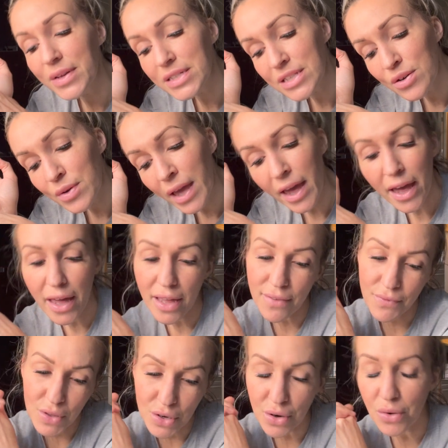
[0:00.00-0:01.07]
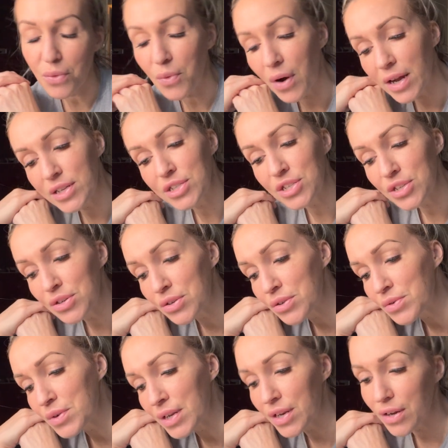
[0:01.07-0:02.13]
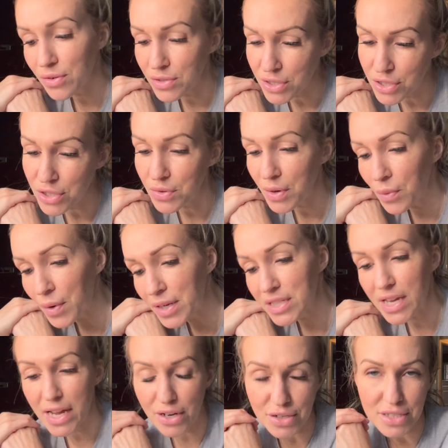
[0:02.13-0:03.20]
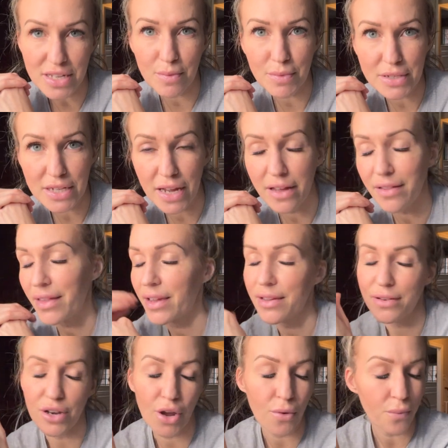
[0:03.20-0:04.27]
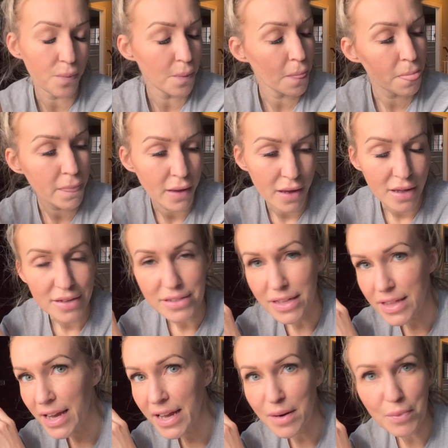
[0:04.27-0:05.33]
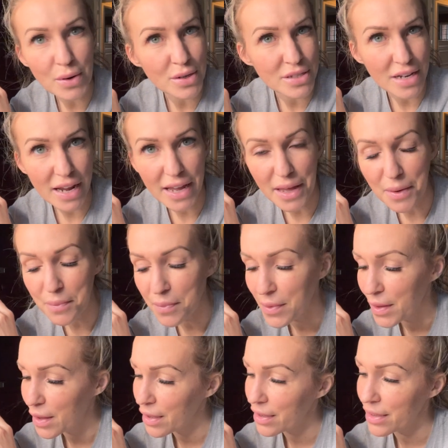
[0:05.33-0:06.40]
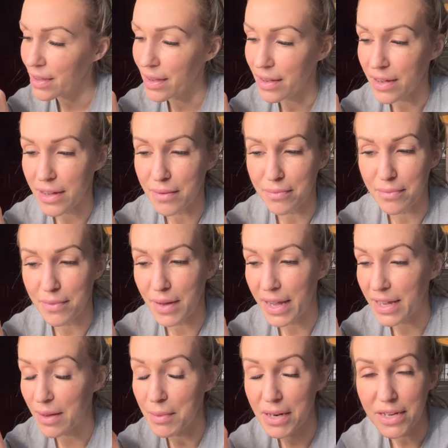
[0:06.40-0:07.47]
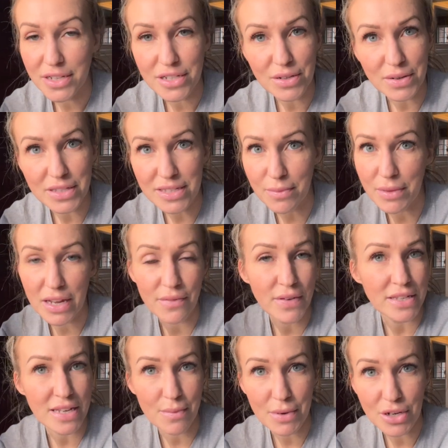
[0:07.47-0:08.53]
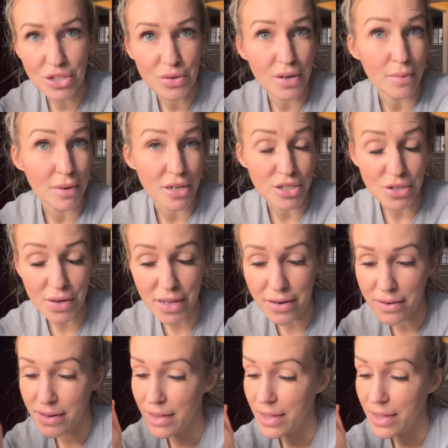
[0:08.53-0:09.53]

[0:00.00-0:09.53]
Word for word: it's okay if you don't want to, you know, do it one day or skip a day. Like, no. It's not the kind of person I am. Um, I committed to doing something. If I say I'm going to do it, I'm going to do it.